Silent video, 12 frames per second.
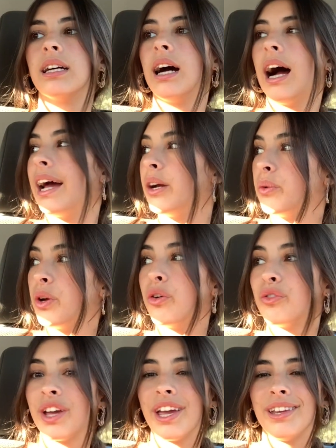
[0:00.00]
I don't know
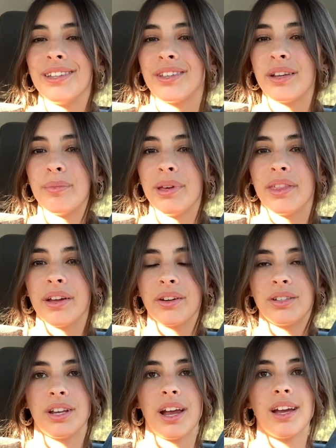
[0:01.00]
if Katie's gonna be there
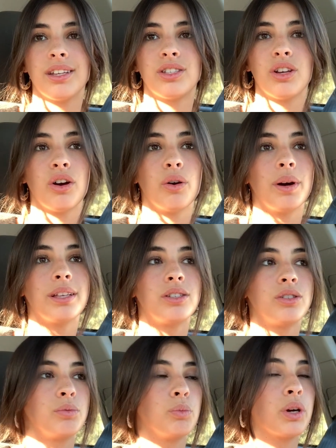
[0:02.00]
today, so
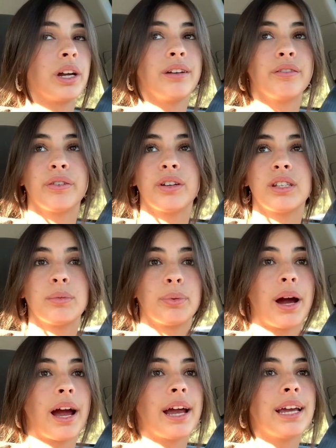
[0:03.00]
we're in for a
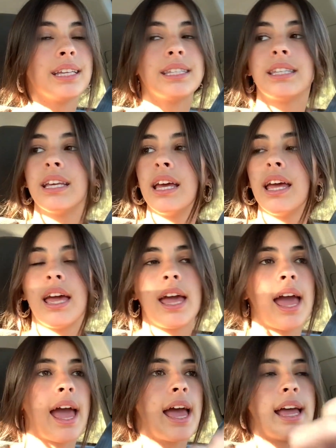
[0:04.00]
surprise,
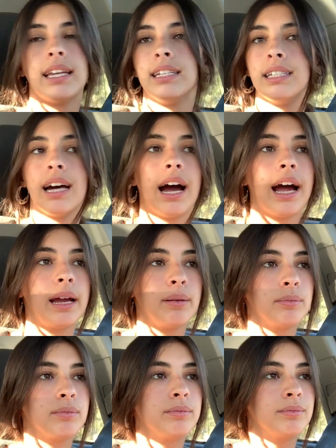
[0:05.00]
and
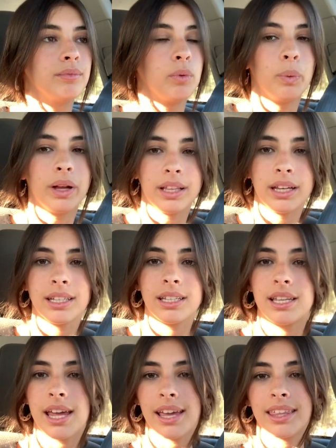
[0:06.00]
I'm willing to
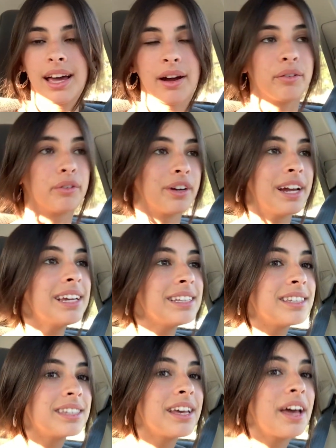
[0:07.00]
take that risk.